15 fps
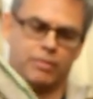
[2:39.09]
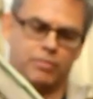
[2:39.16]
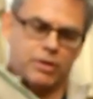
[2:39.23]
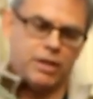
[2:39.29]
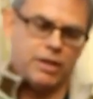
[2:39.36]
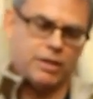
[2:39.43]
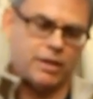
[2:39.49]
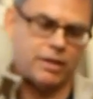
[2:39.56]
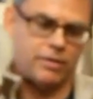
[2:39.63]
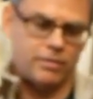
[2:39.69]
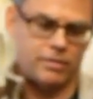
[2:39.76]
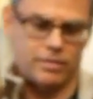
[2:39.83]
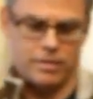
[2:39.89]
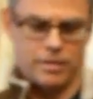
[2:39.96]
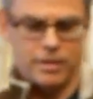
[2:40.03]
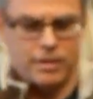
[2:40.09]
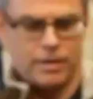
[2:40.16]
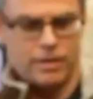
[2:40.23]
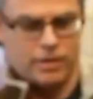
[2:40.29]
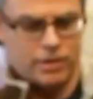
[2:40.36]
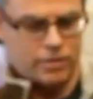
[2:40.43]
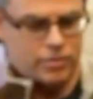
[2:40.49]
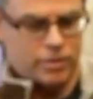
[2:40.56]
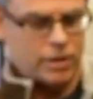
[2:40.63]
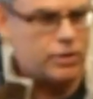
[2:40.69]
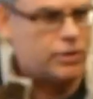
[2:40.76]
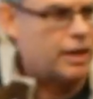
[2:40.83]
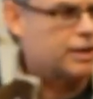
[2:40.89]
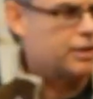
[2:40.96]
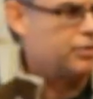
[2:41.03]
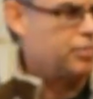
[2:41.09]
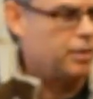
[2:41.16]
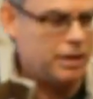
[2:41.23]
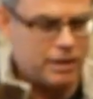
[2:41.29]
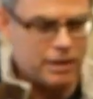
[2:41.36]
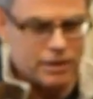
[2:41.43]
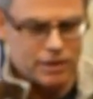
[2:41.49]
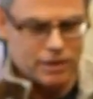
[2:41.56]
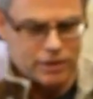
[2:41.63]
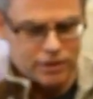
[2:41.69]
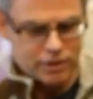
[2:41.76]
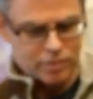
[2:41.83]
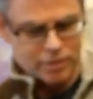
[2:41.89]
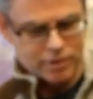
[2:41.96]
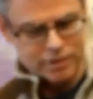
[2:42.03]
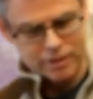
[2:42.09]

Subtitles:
up tea towel, not very attractive, but it does the job.